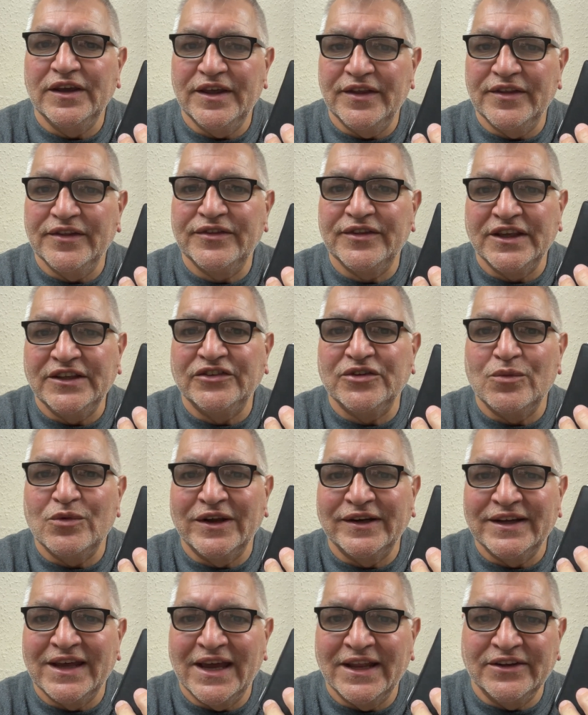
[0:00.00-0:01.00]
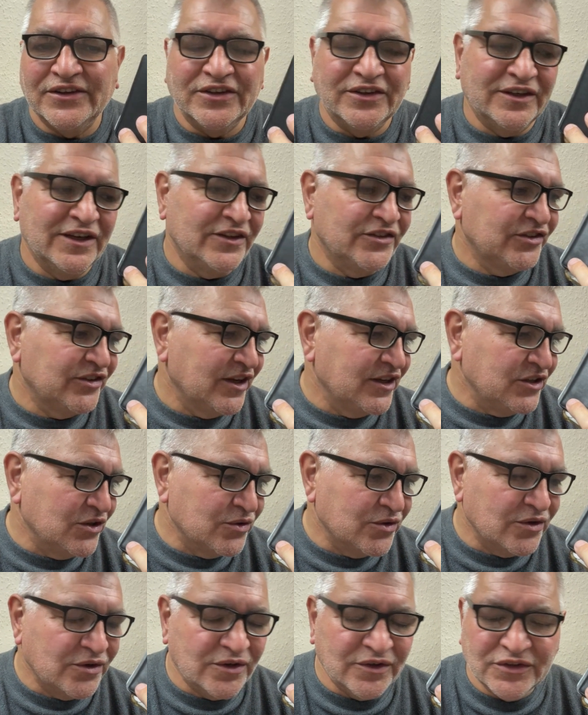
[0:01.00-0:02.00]
things are one-handed, let's say
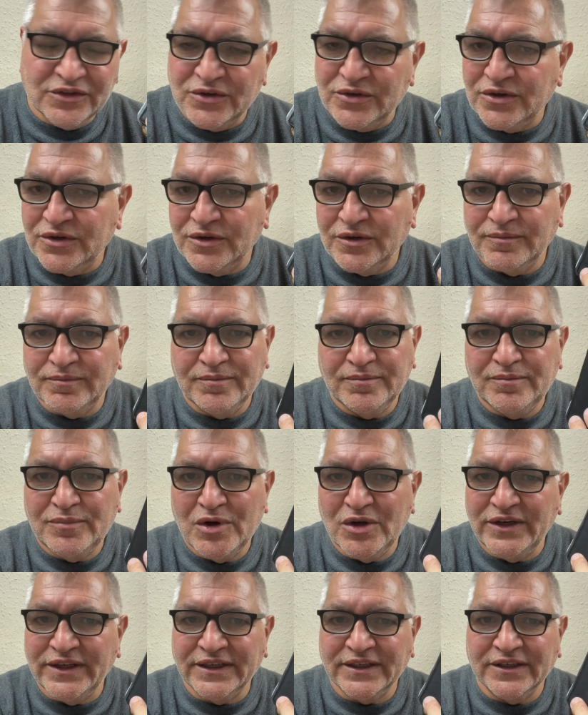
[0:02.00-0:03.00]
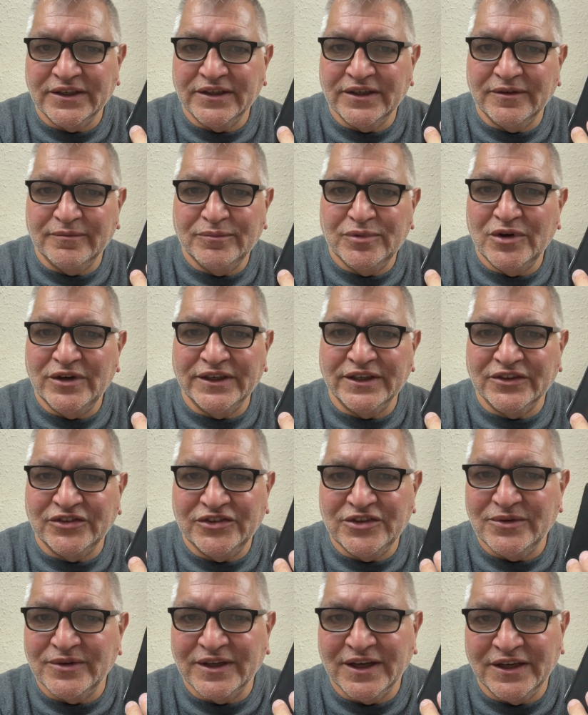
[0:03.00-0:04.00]
you're pulling a
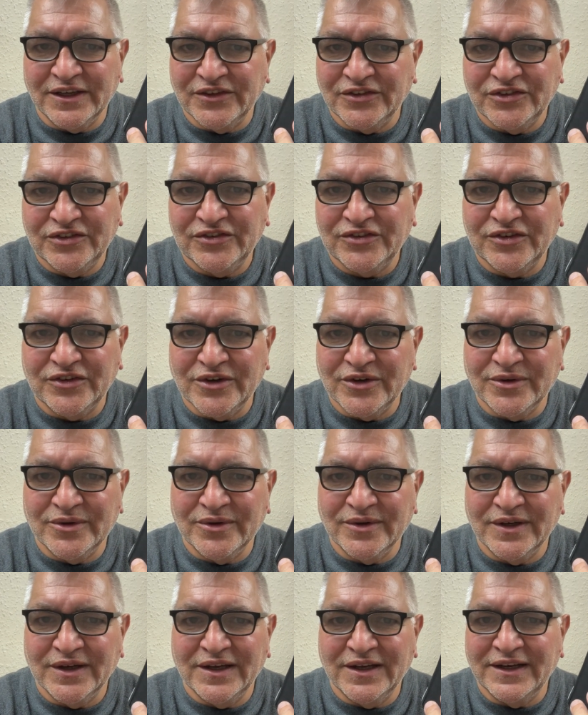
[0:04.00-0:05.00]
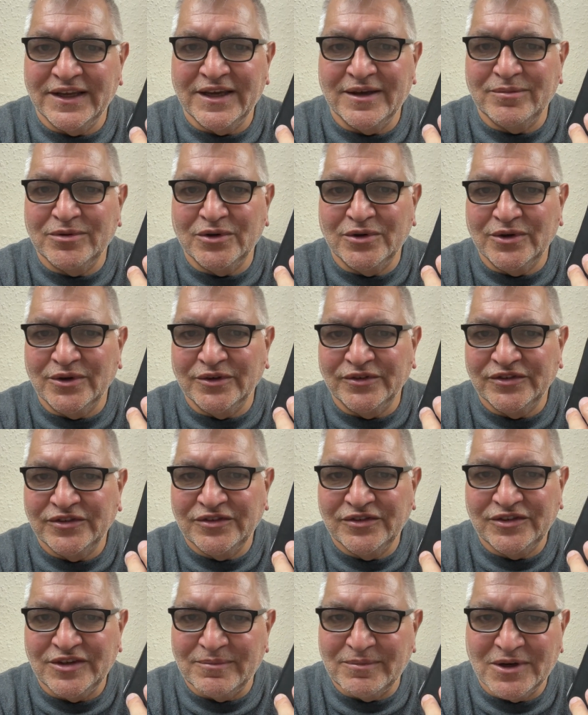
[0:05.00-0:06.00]
suitcase through an airport
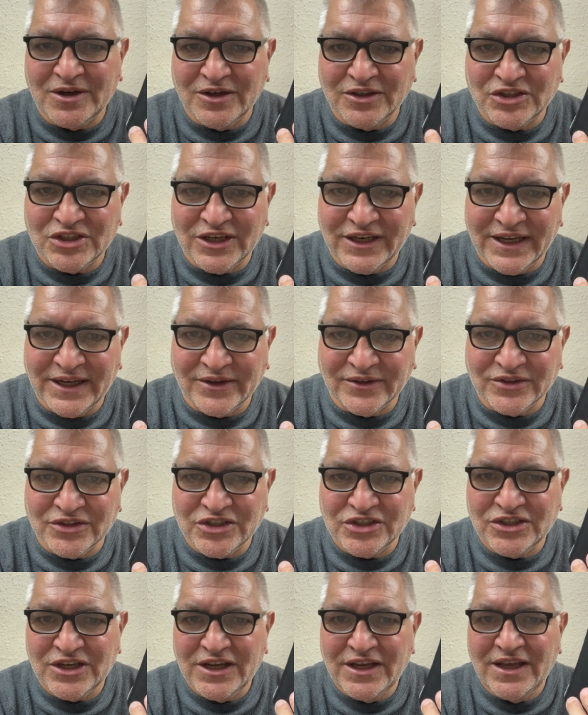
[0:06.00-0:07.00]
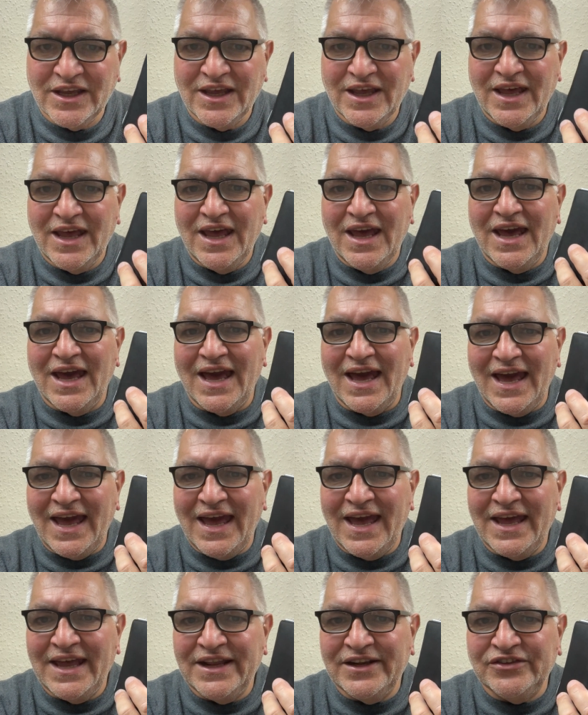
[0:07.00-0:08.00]
departure lounge,
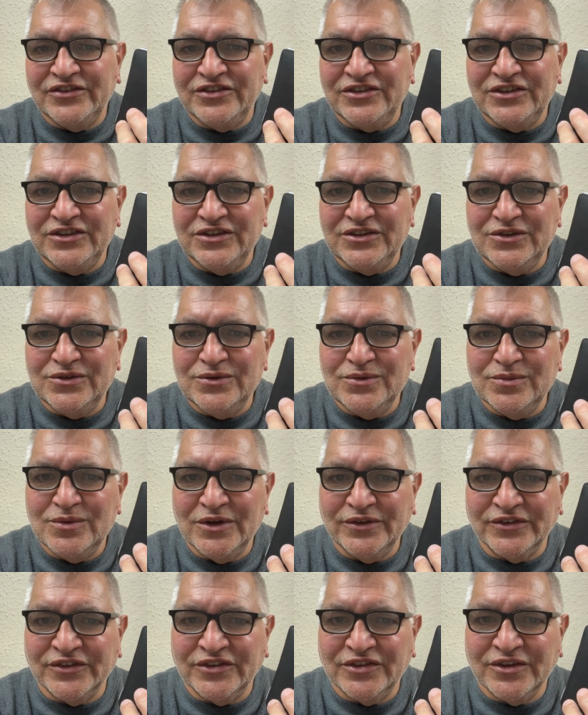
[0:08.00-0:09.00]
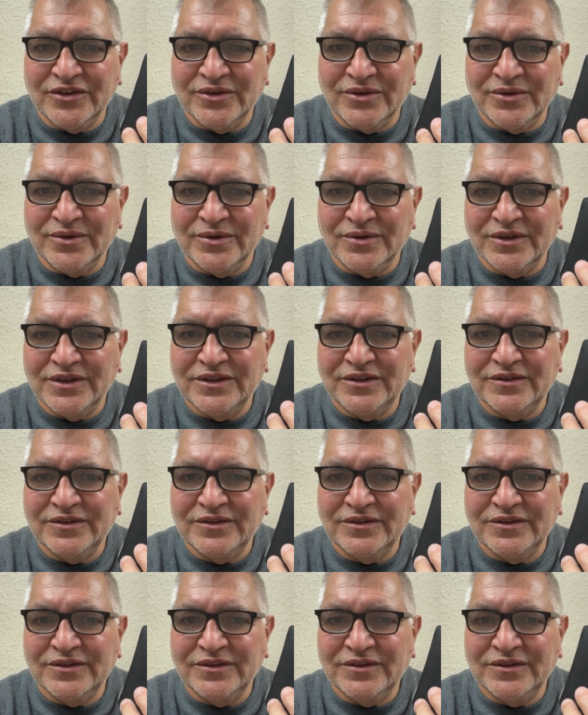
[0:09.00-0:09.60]
and you want to